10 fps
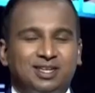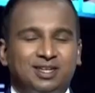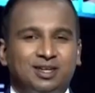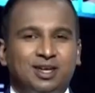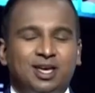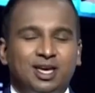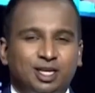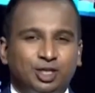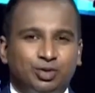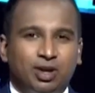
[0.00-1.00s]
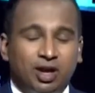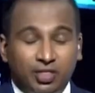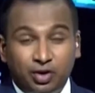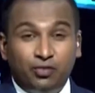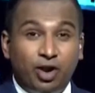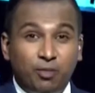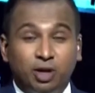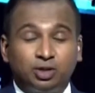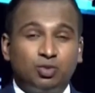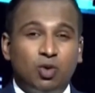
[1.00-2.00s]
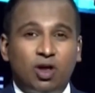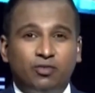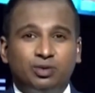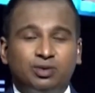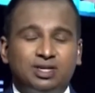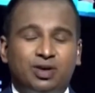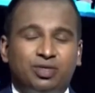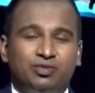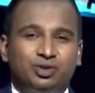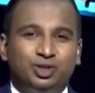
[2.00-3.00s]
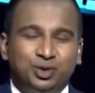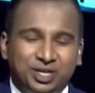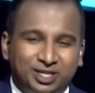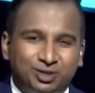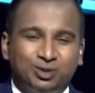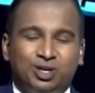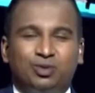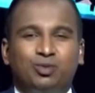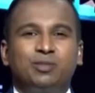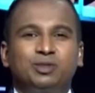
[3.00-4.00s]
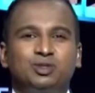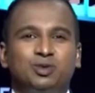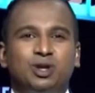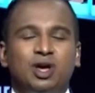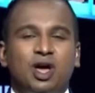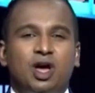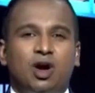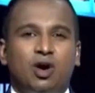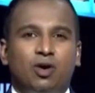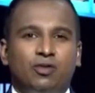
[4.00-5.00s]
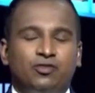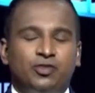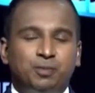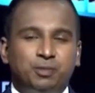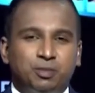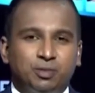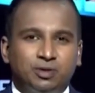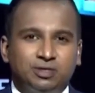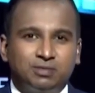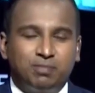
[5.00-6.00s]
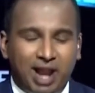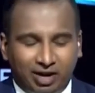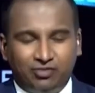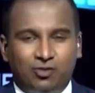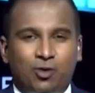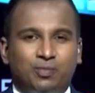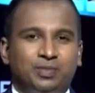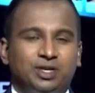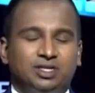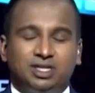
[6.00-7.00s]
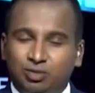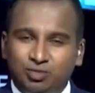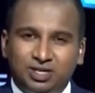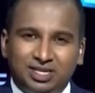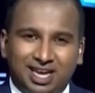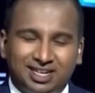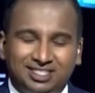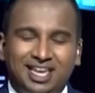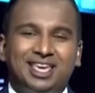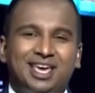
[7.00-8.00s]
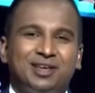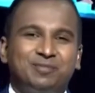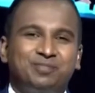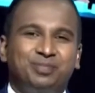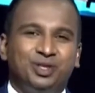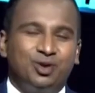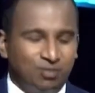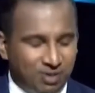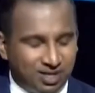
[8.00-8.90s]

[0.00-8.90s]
here in Sri Lanka. Thank you very much to all our viewers out there for tuning in to another episode of the People's Platform. Until we meet again, take care and God